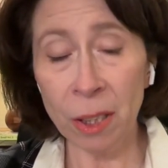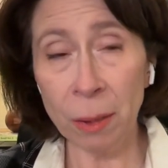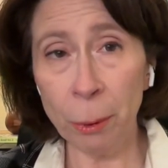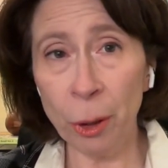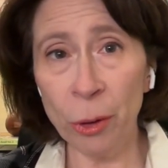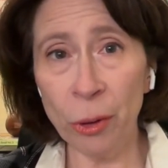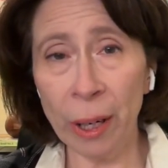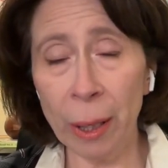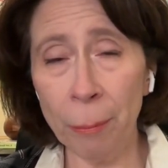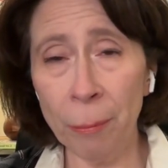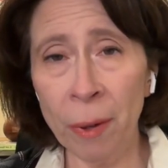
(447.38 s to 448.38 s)

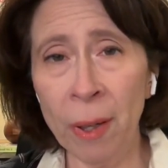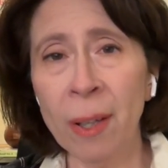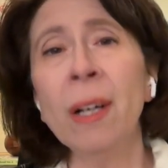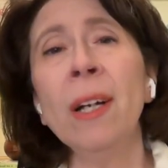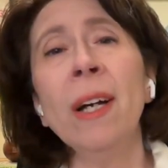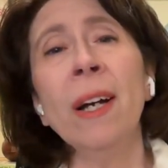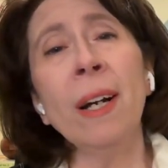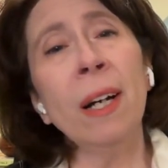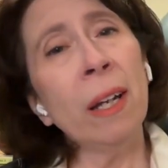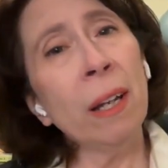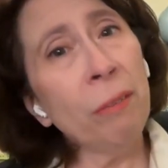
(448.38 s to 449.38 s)
program,
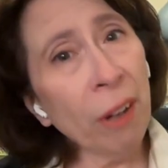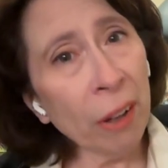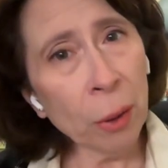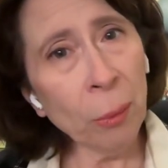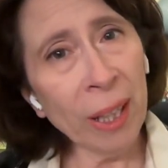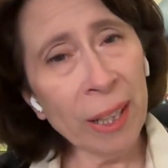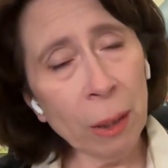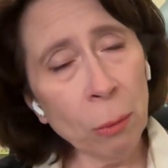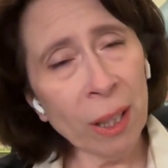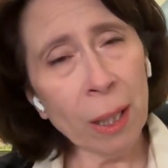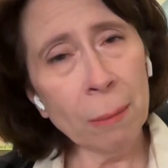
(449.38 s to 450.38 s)
evaluating
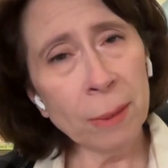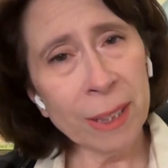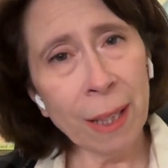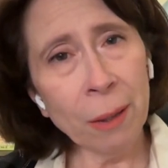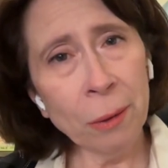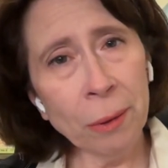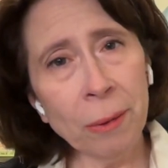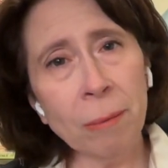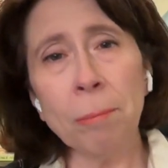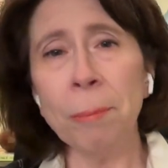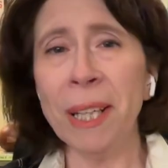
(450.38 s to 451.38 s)
what comes out,
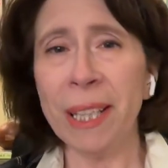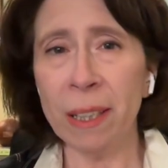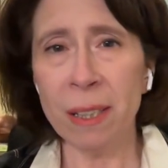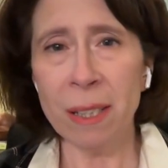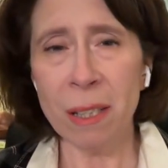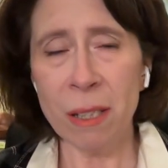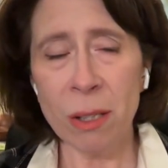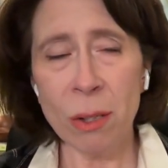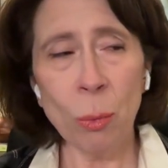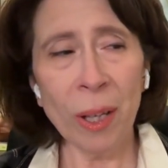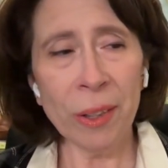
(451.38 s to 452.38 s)
making a
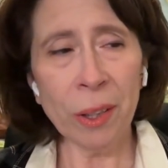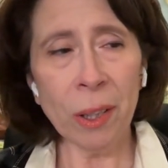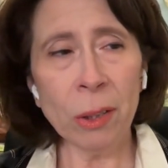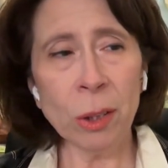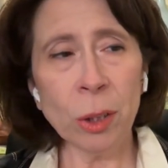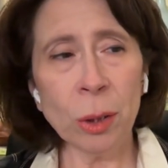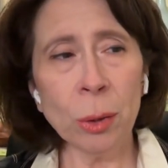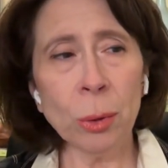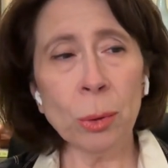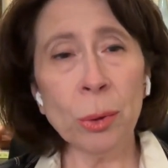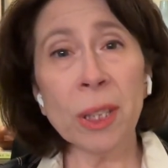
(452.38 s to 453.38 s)
decision whether
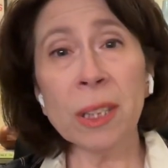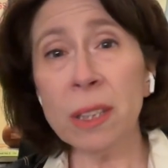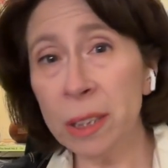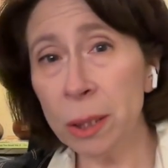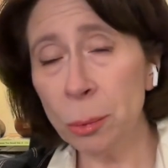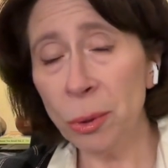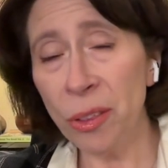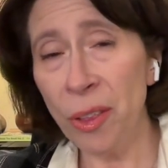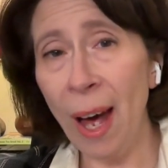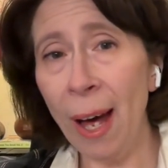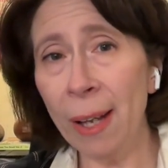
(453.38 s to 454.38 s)
to continue with
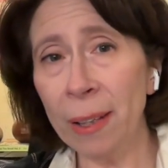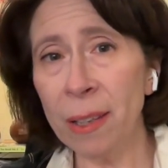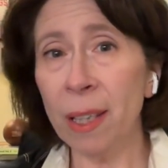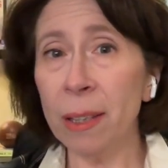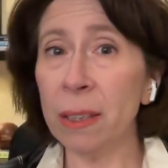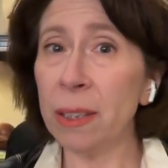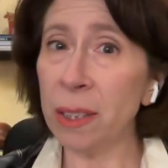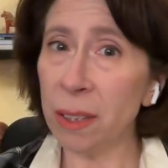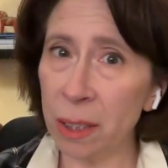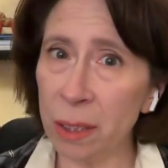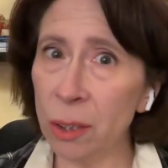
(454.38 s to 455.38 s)
that and then
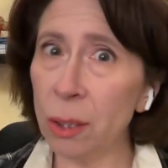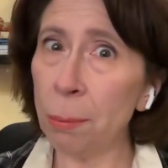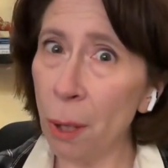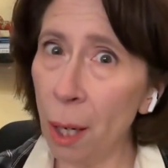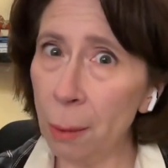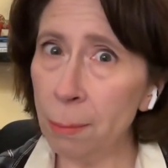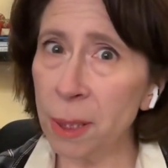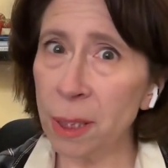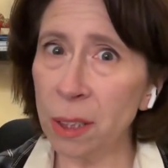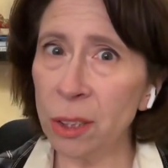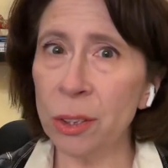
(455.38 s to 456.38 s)
continue the prompts
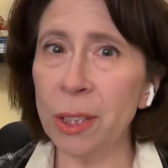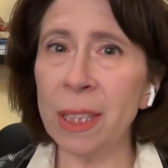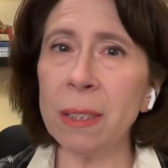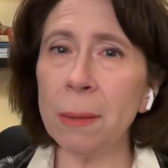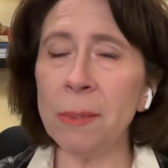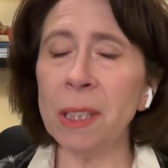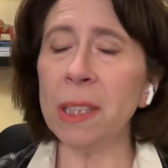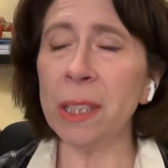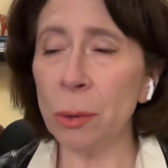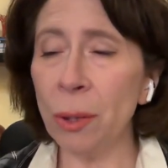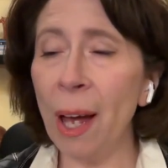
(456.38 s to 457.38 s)
until you get something
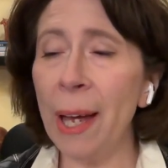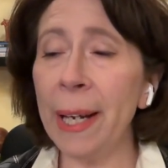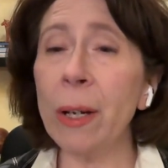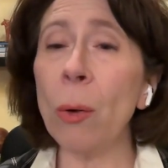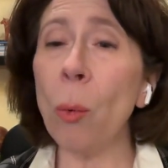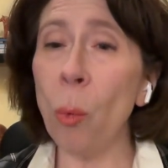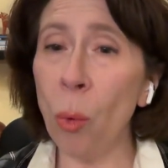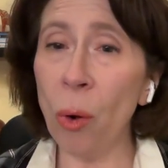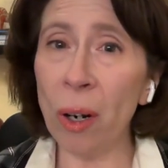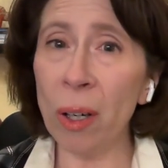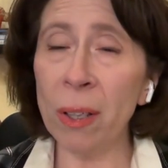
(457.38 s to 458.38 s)
that you like,
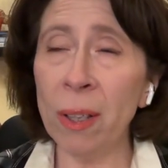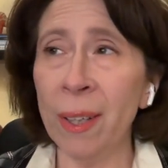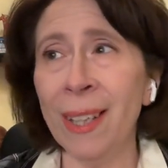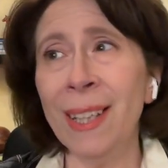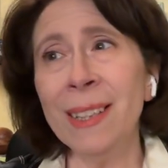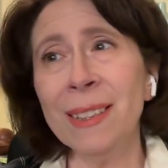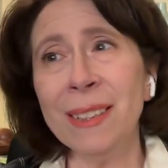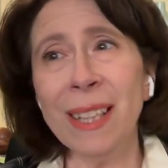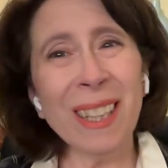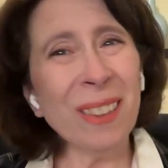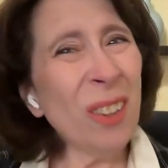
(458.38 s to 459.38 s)
or
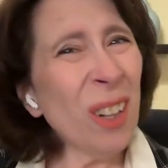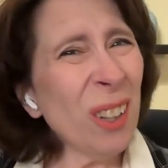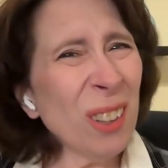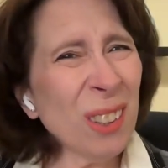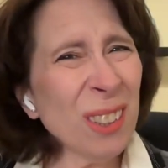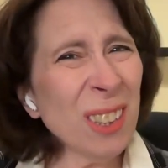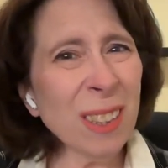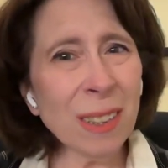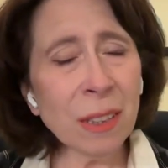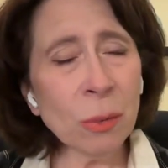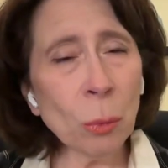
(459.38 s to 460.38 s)
saying, no, this
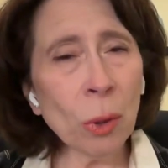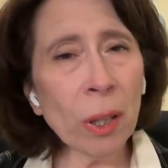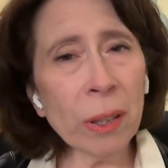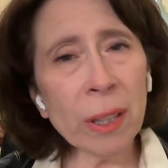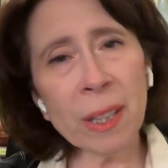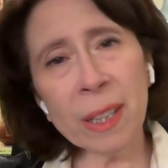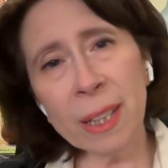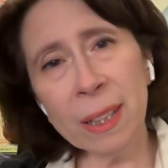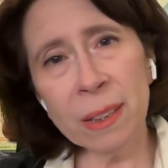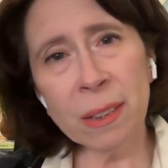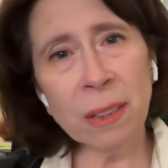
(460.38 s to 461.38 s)
doesn't work,
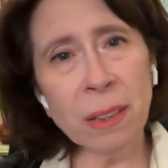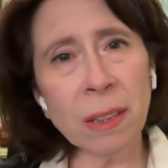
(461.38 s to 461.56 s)
and